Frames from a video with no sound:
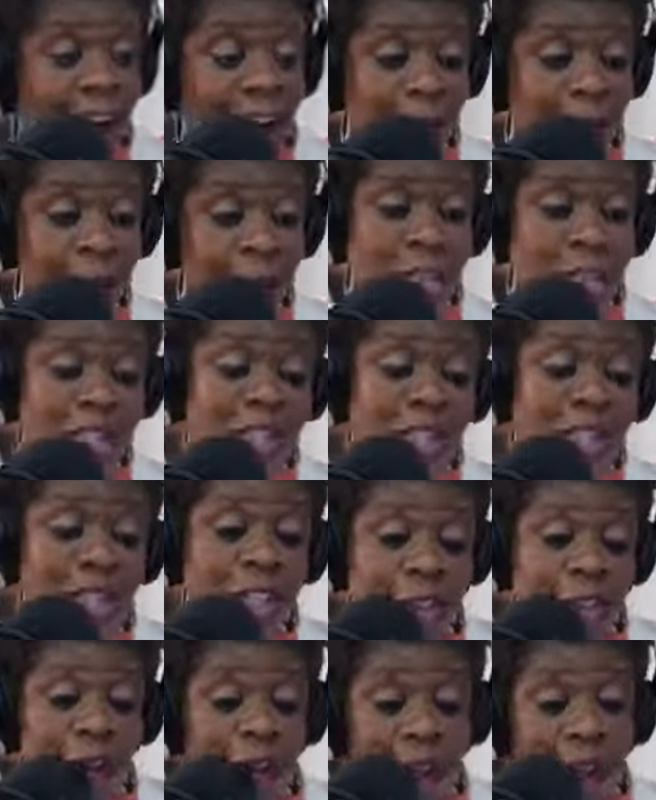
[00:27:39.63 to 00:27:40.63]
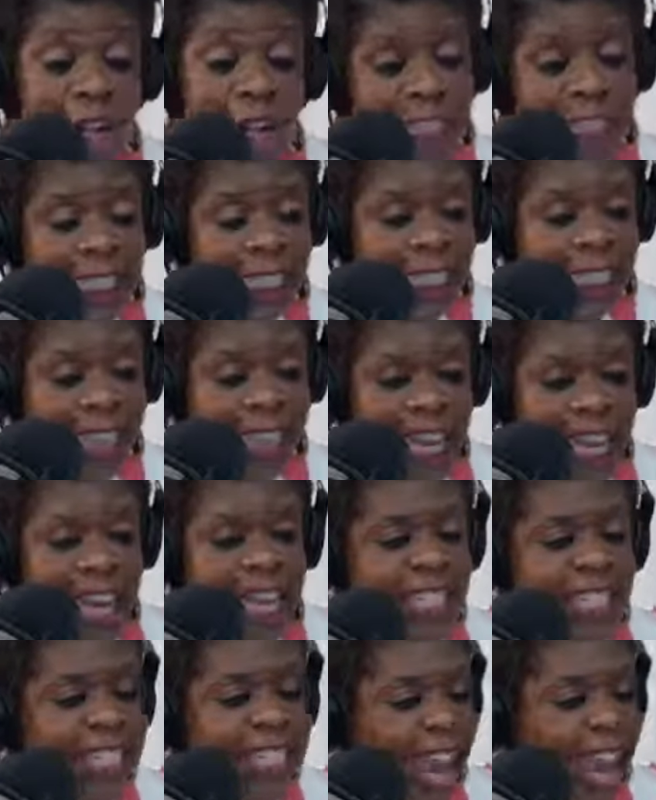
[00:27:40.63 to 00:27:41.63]
I want you to call in
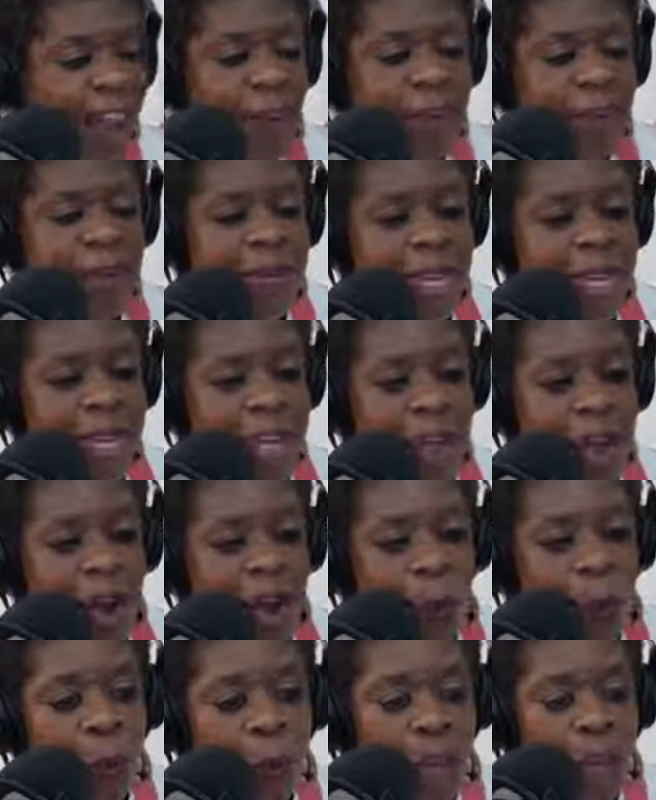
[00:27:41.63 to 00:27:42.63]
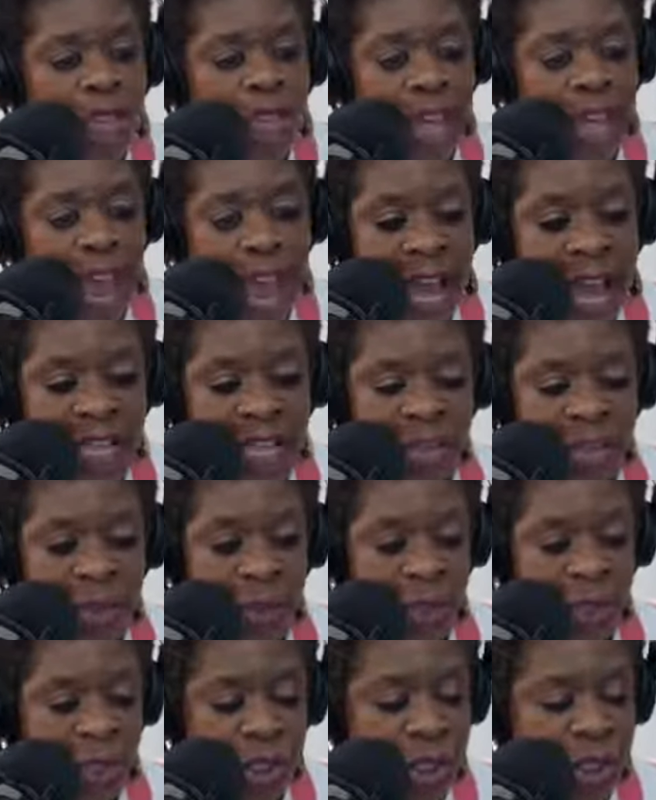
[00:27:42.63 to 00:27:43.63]
and tell me what it has
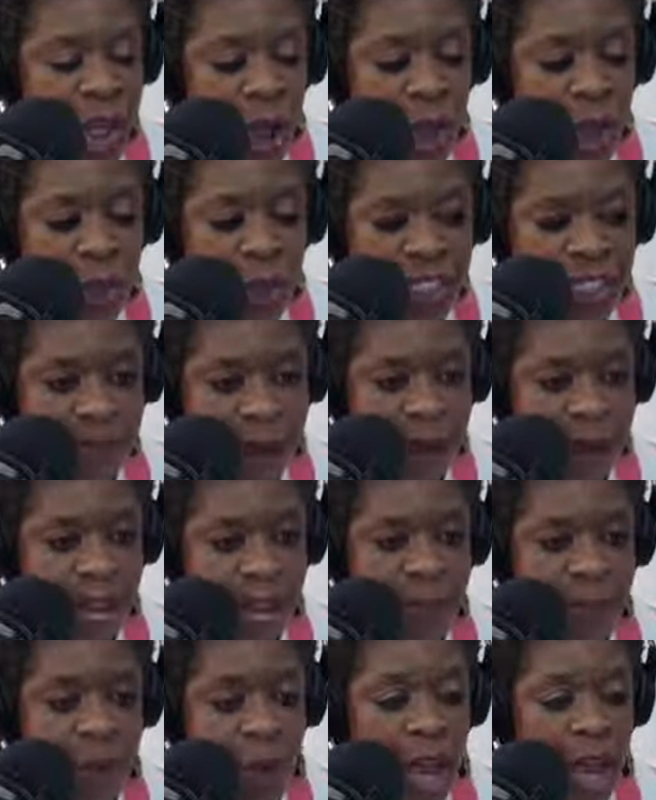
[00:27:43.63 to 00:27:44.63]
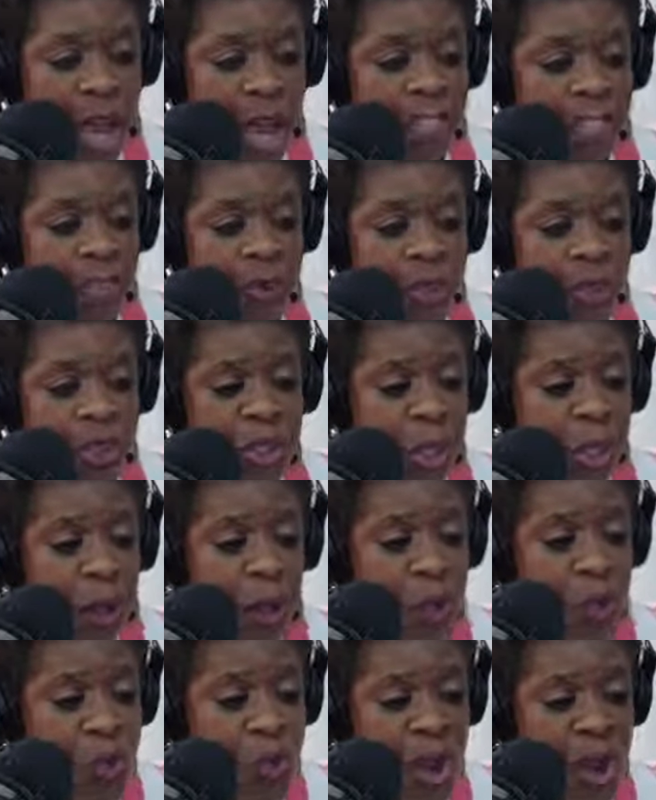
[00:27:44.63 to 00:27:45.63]
you so inspired, what has you
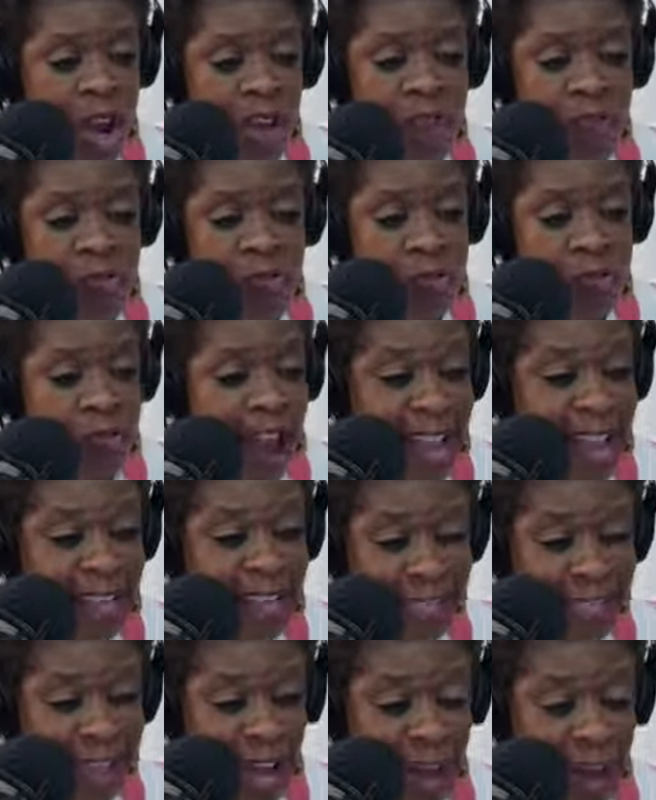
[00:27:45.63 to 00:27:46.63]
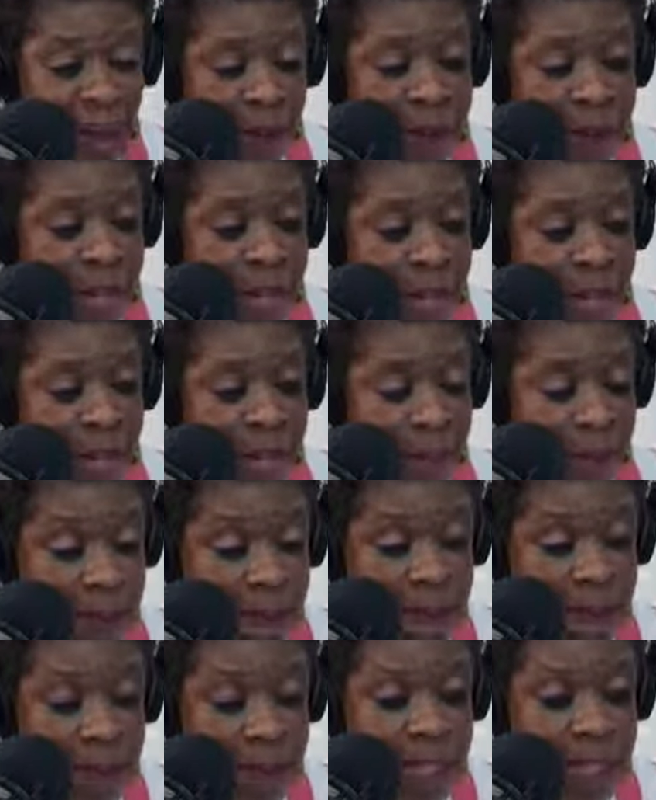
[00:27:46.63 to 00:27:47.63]
so riled up
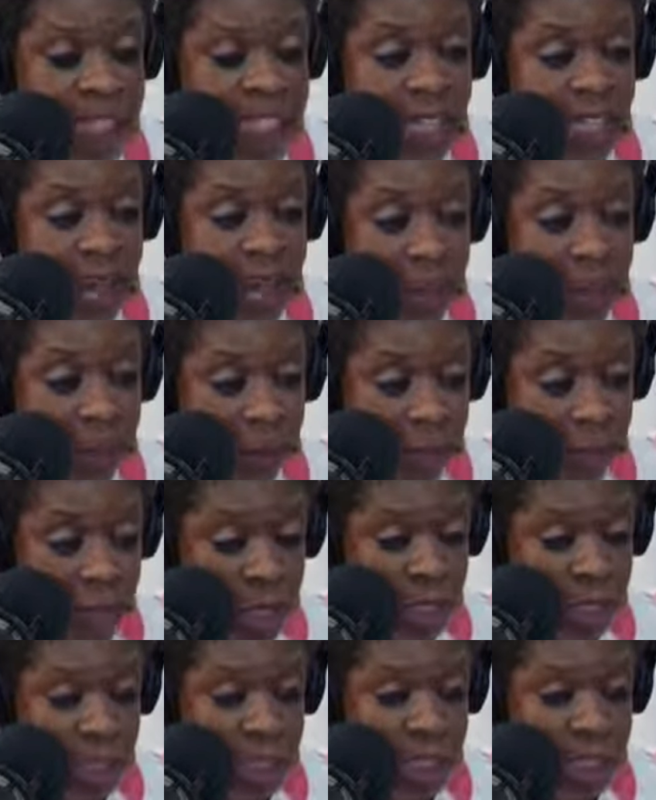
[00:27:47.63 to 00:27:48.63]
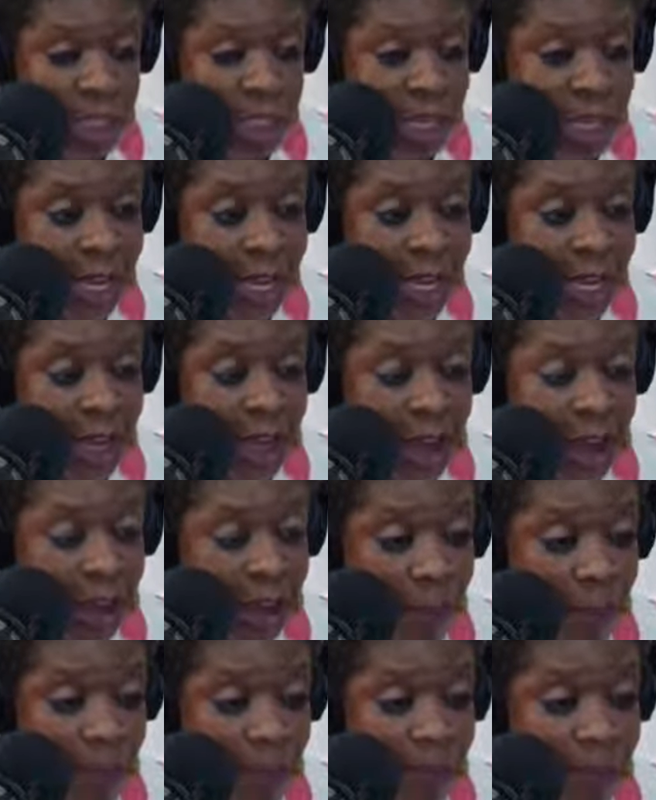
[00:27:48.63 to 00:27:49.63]
about this abortion,
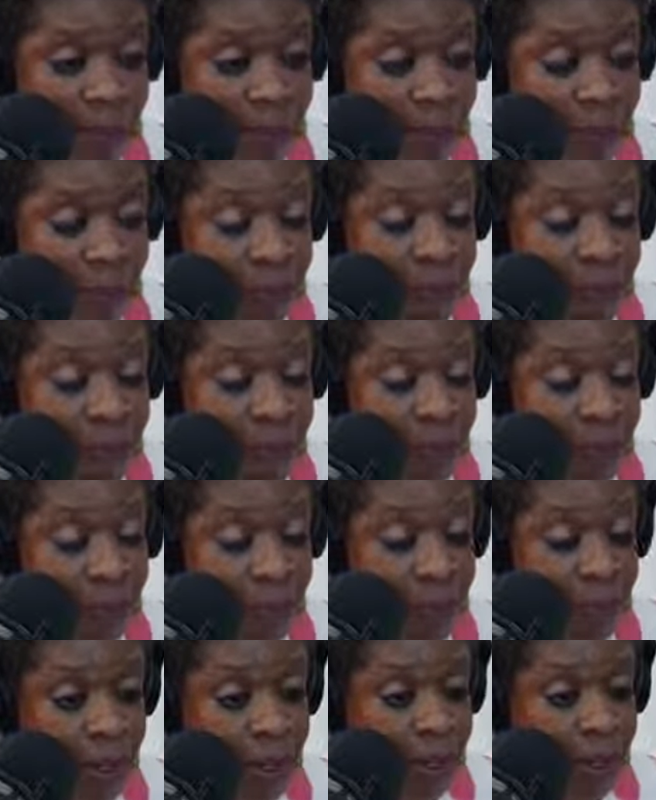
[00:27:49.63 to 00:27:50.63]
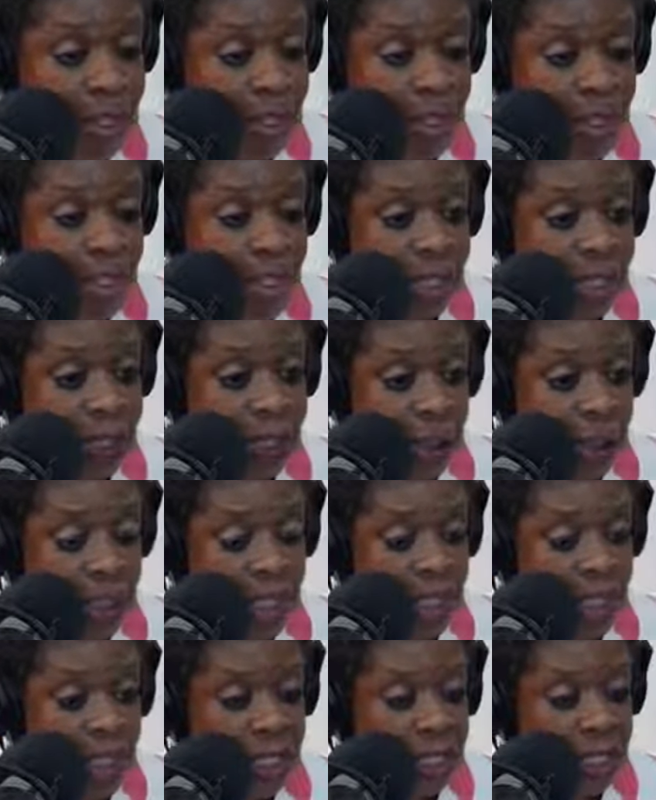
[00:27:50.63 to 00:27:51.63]
um, um, this
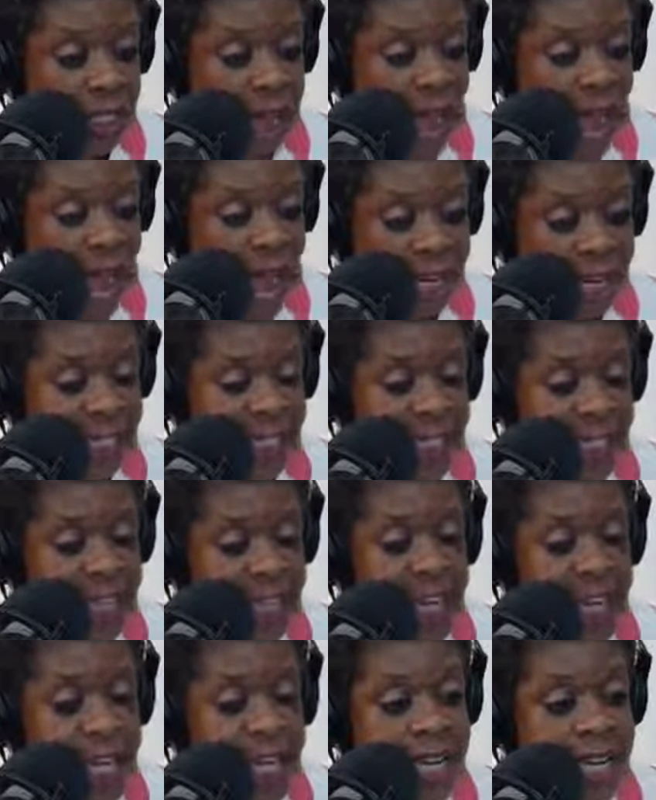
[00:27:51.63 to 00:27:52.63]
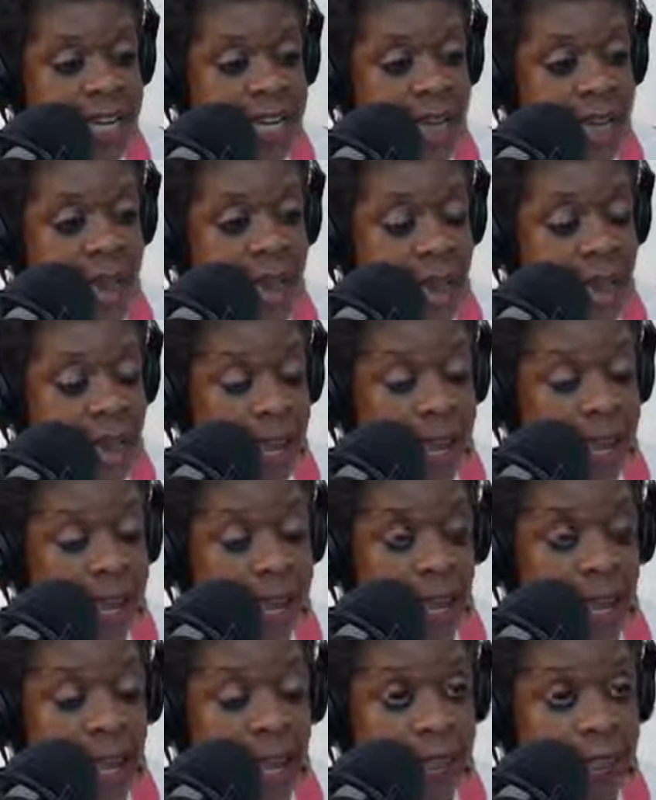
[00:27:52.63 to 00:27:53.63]
abortion act in
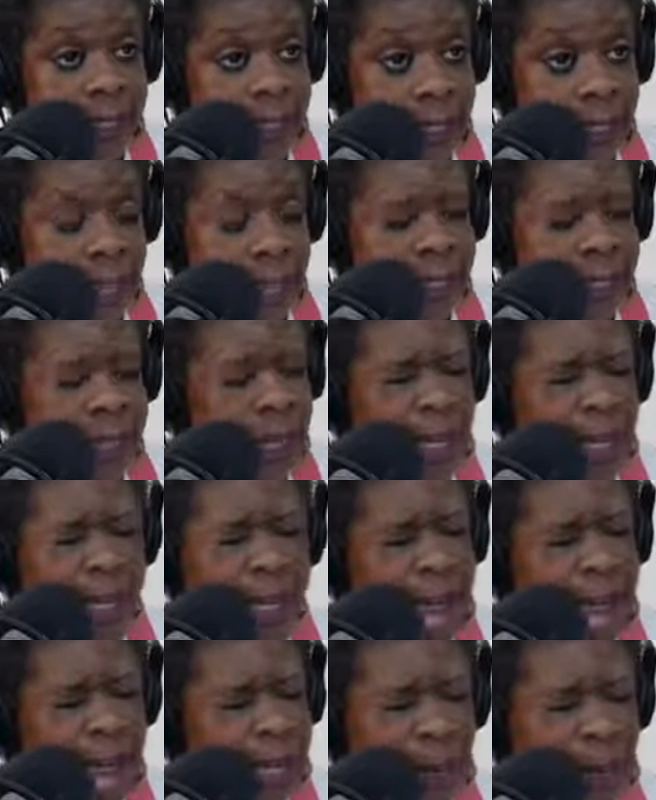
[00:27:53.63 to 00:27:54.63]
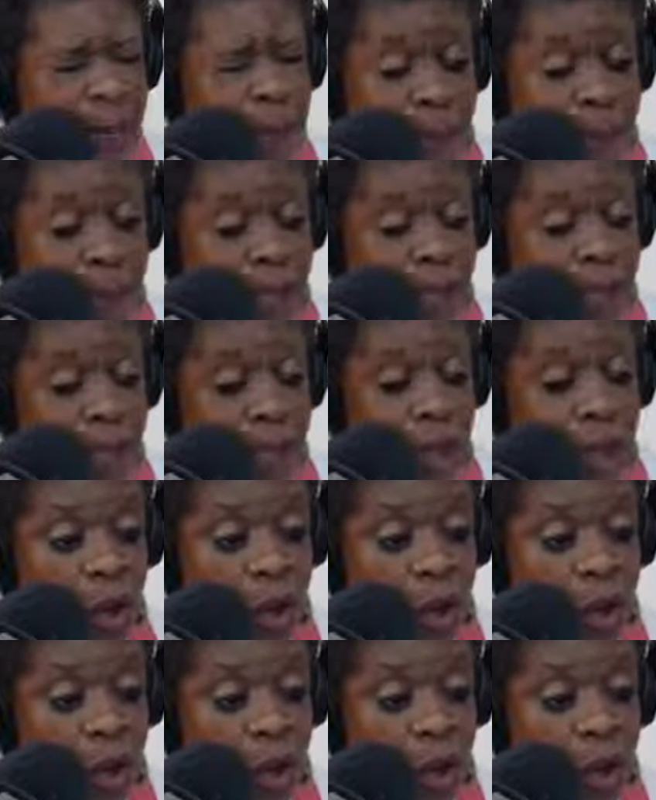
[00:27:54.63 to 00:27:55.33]
in Atlanta, in, in Alabama.